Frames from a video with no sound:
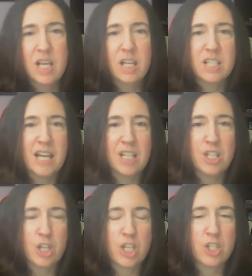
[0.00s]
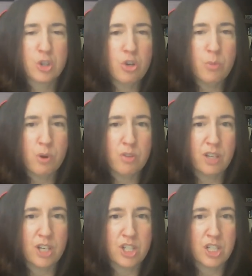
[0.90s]
because that external
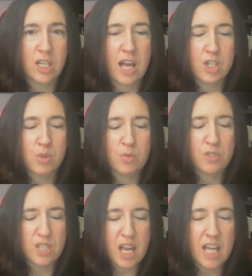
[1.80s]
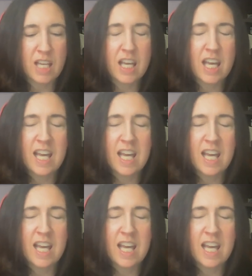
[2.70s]
motivation as we've said